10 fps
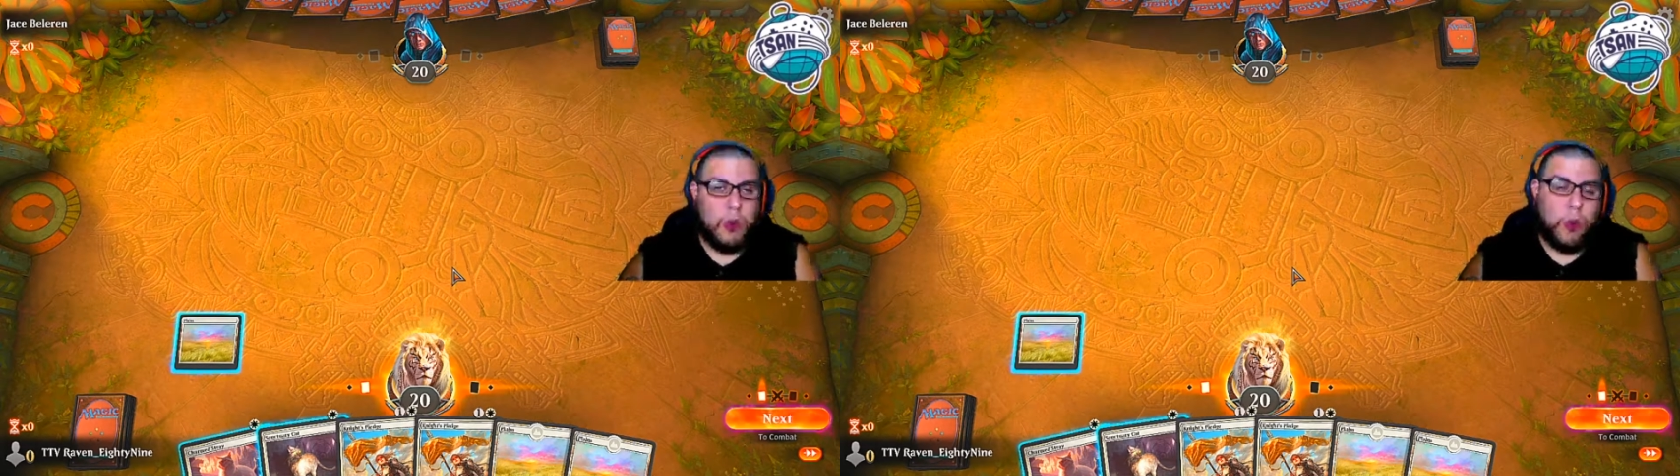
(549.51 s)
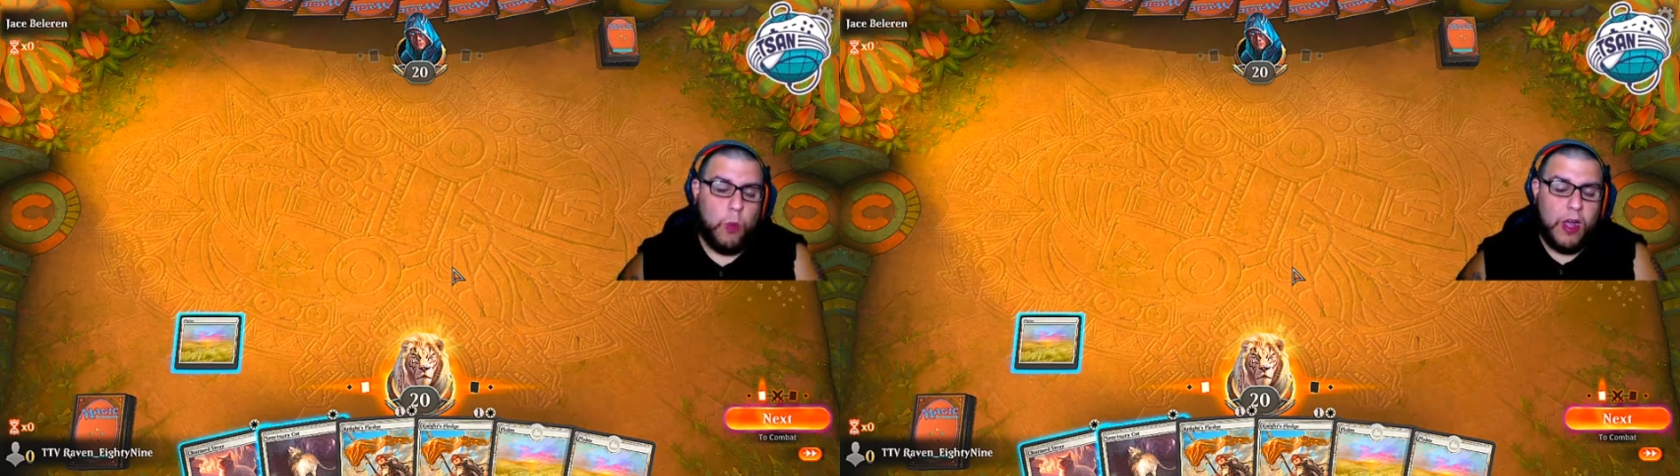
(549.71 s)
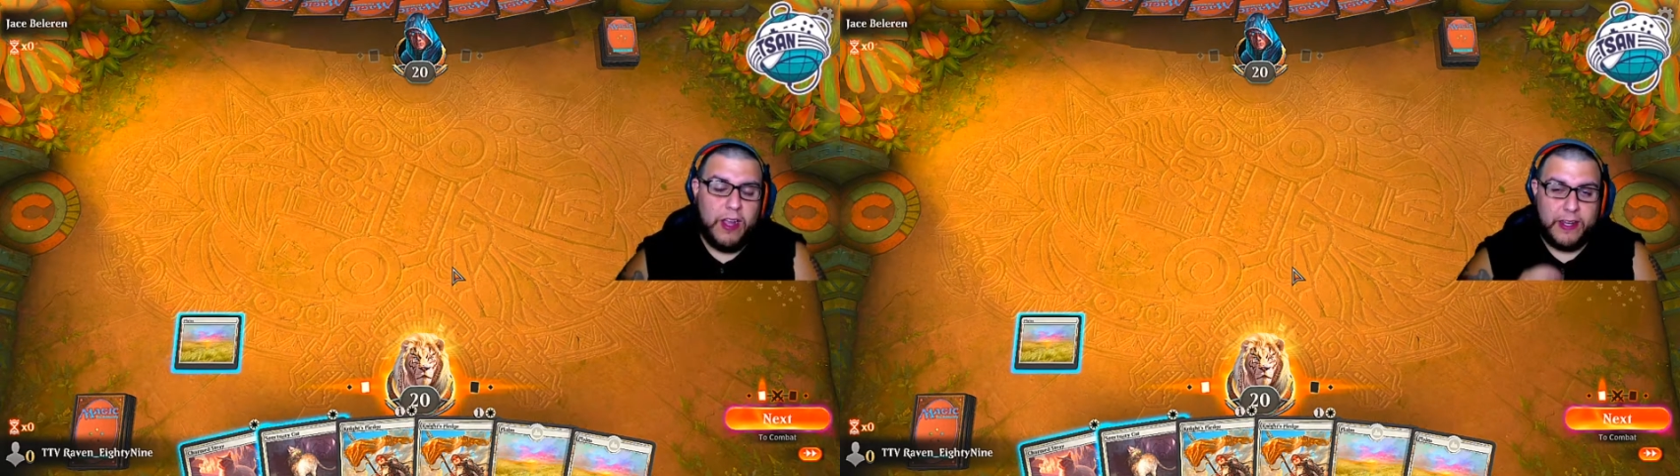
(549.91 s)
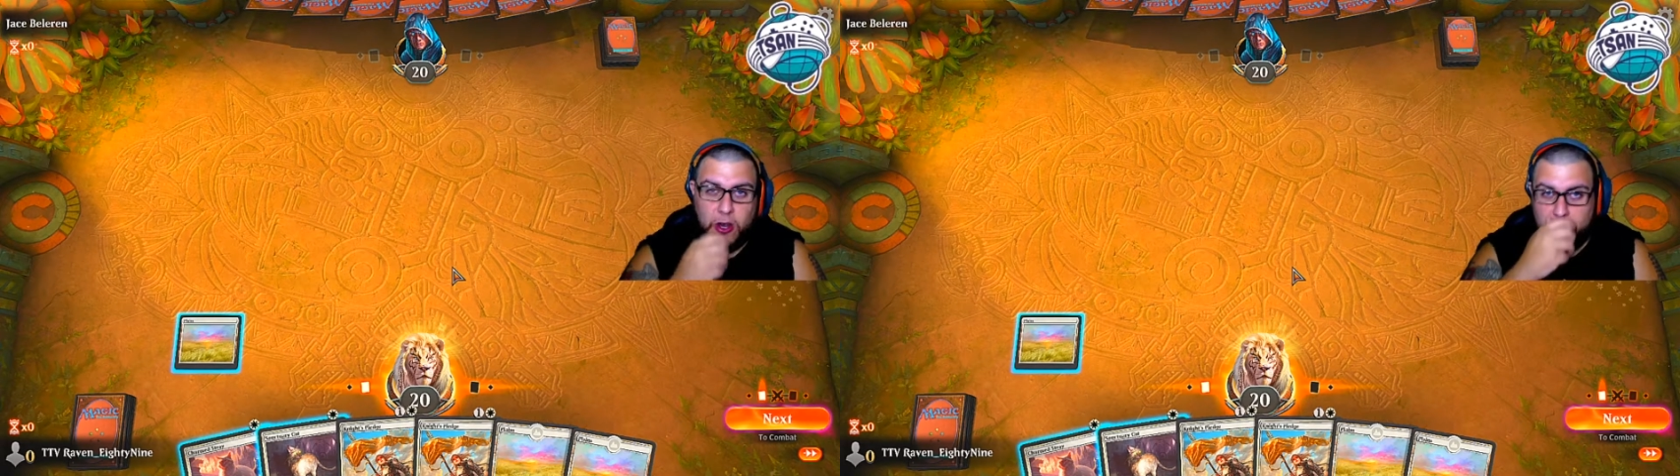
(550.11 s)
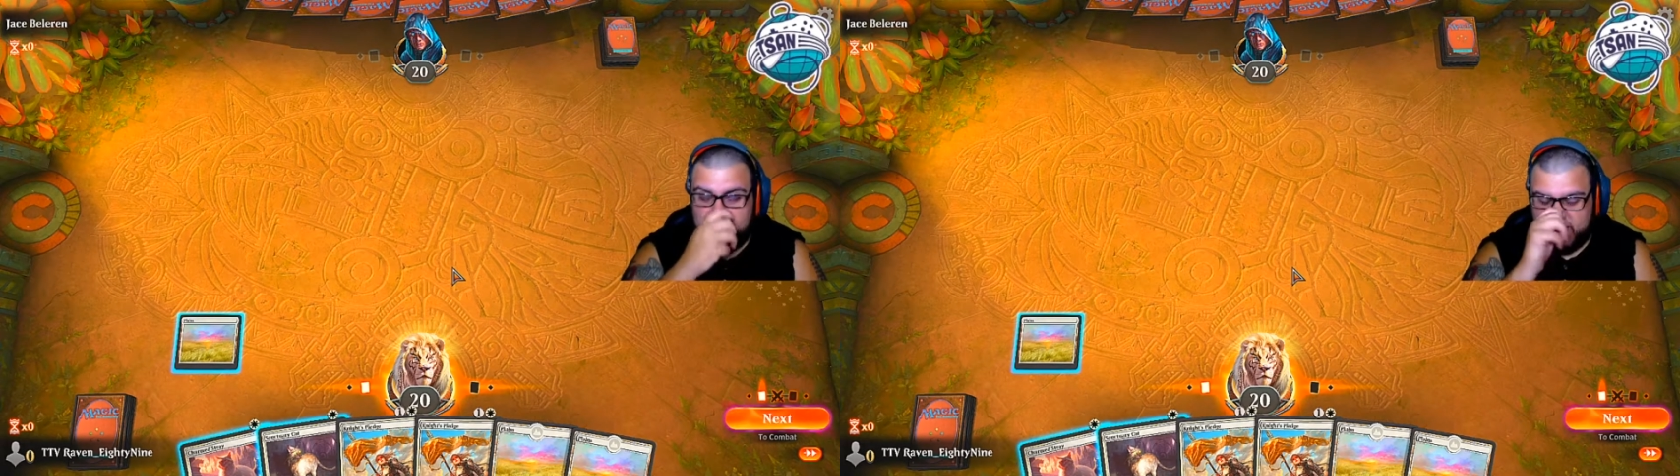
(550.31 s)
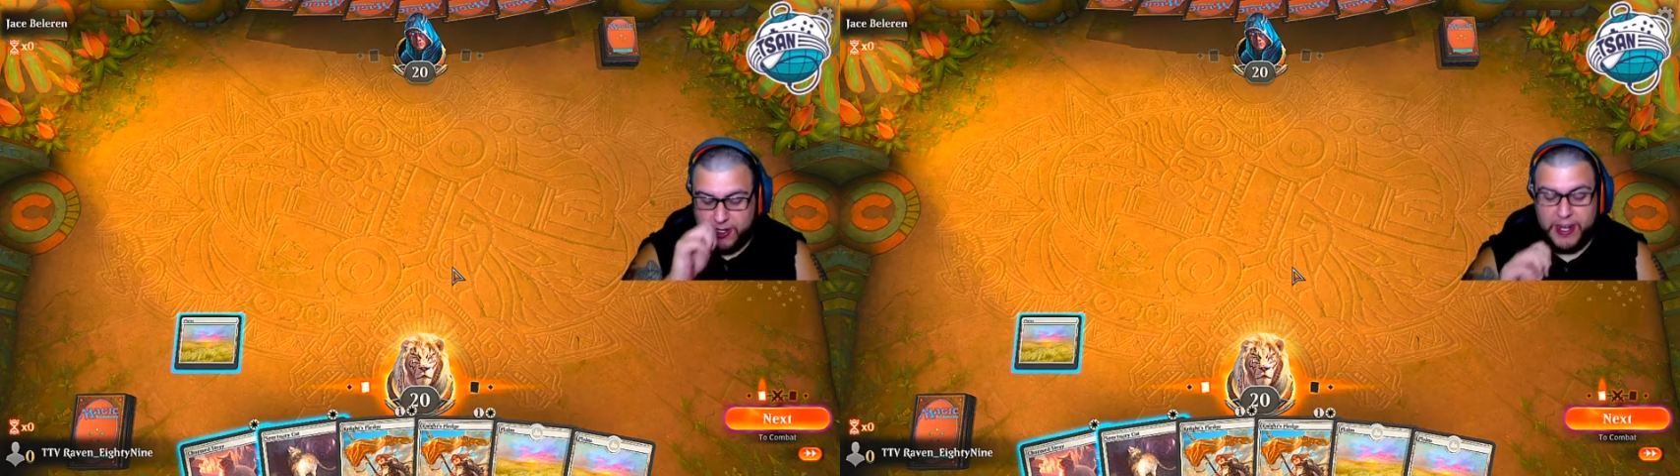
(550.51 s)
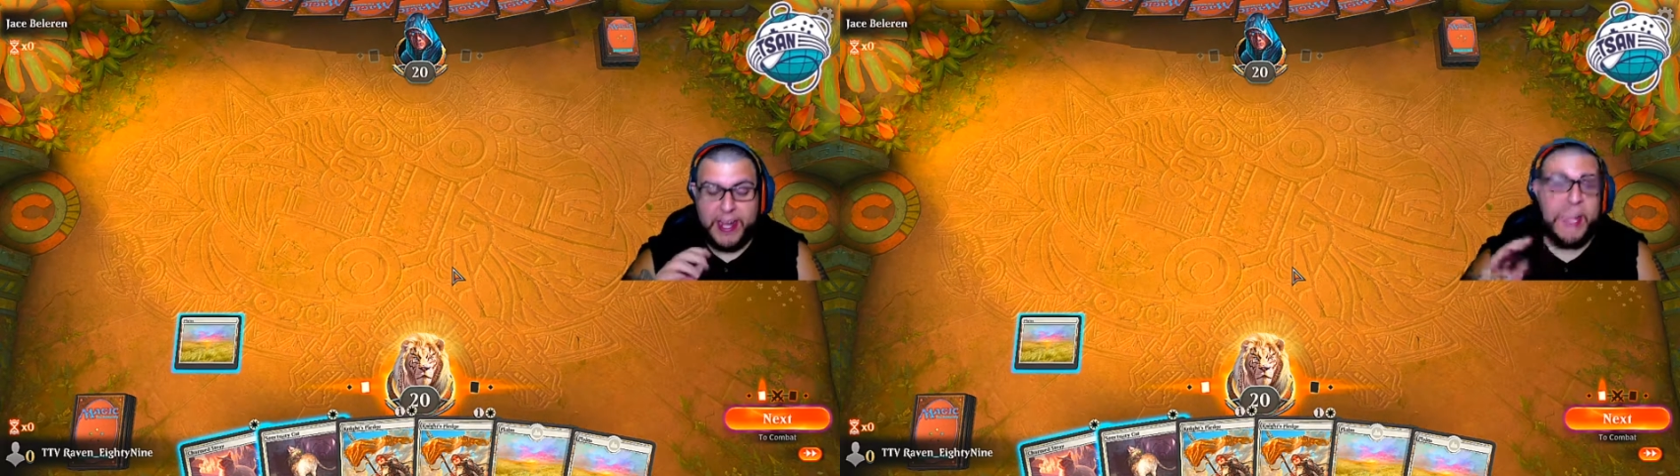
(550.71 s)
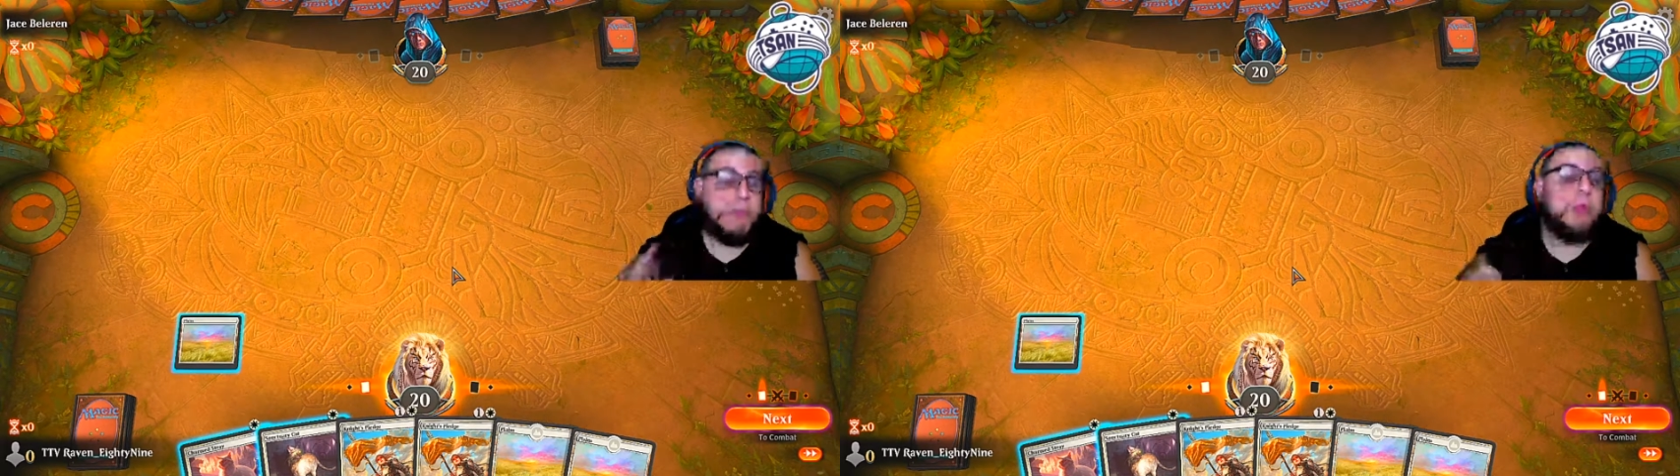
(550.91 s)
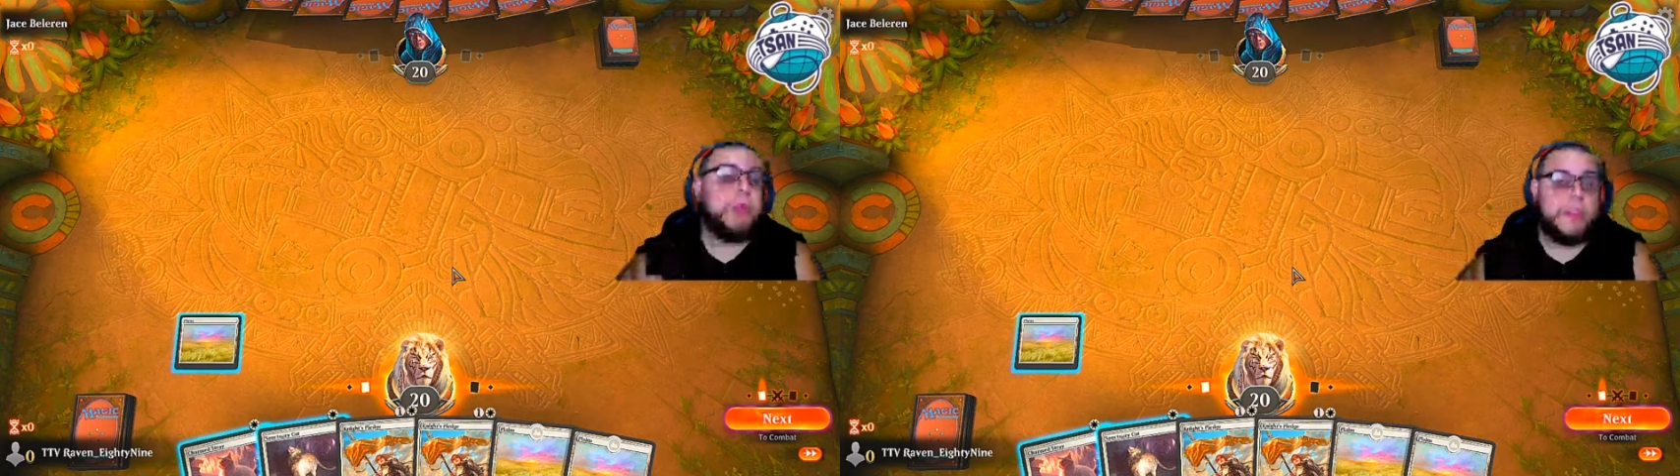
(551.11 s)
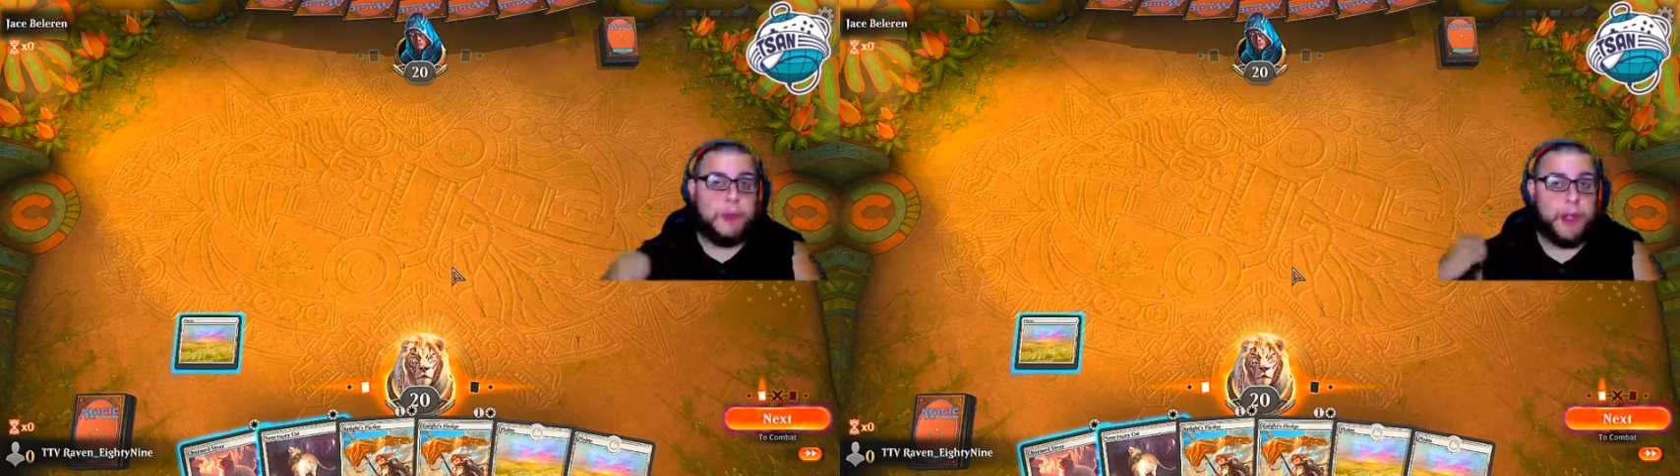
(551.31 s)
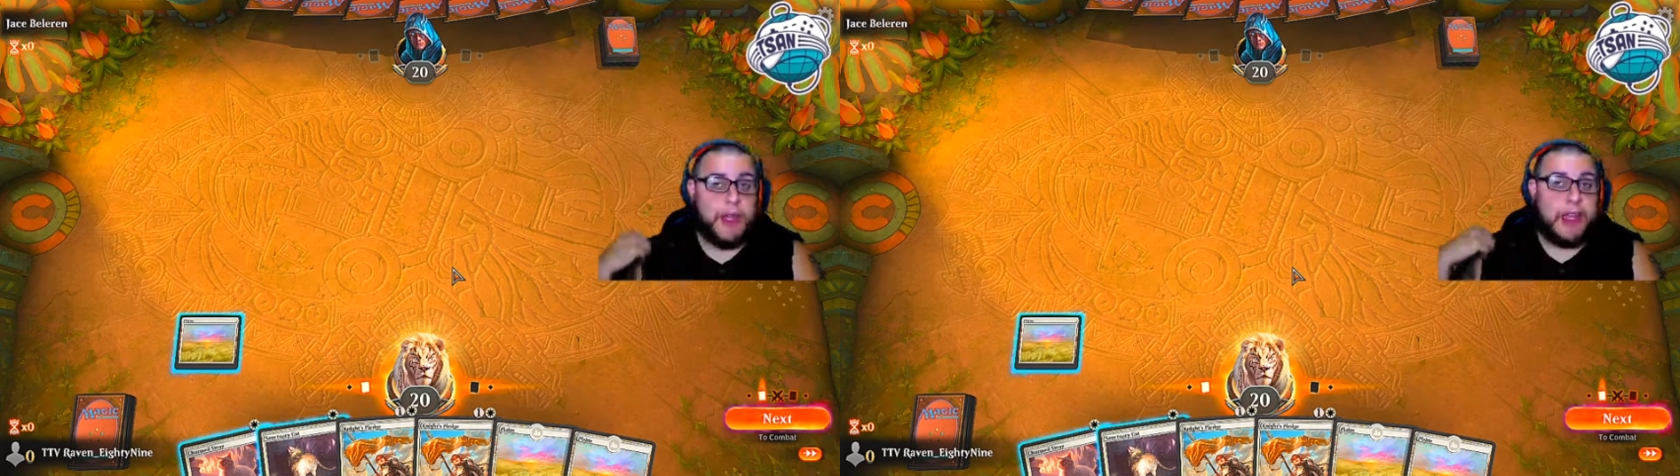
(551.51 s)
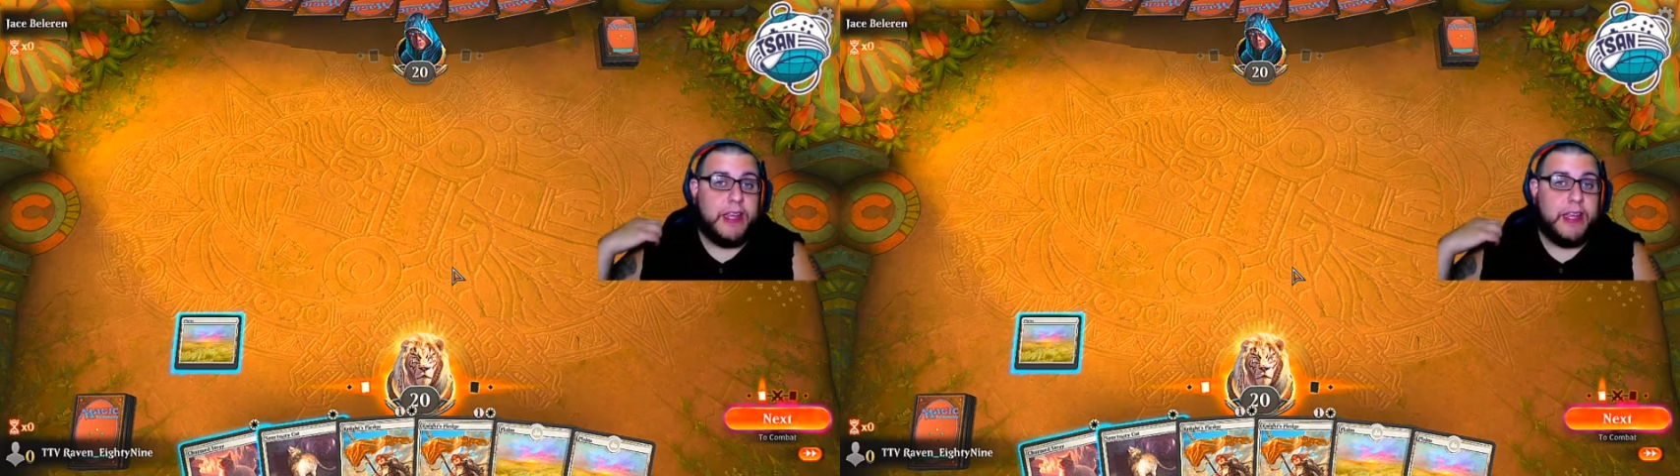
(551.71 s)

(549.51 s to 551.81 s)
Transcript: what cards you're able to play